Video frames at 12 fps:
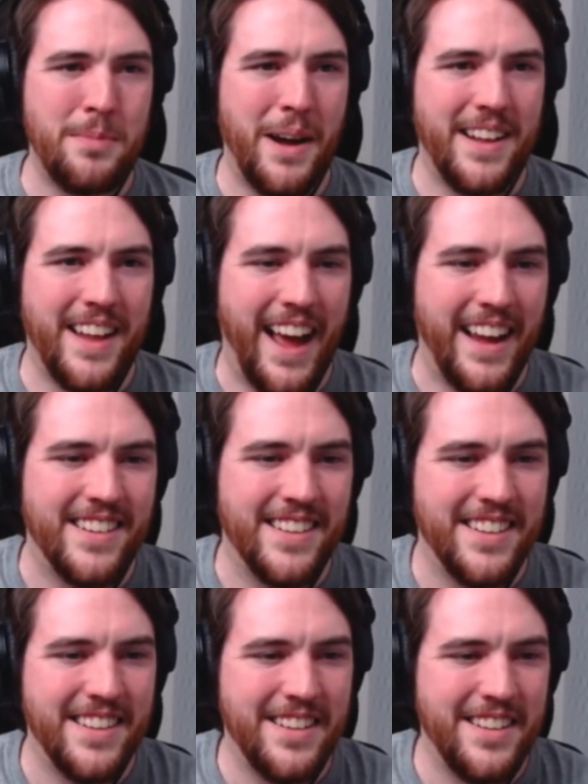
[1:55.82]
by that.
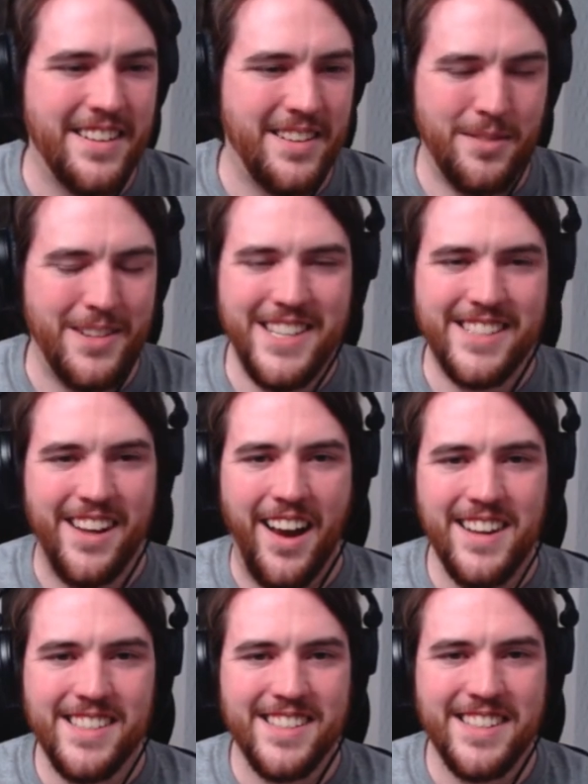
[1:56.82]
These
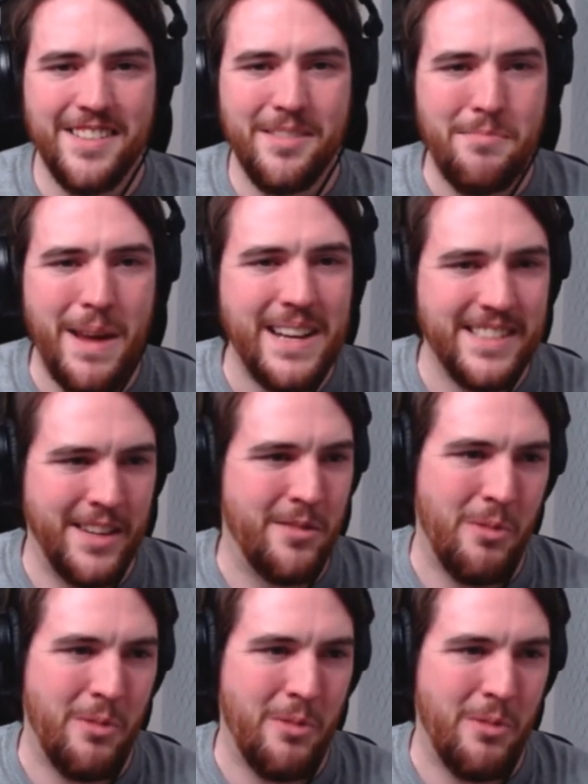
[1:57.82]
guys did amazing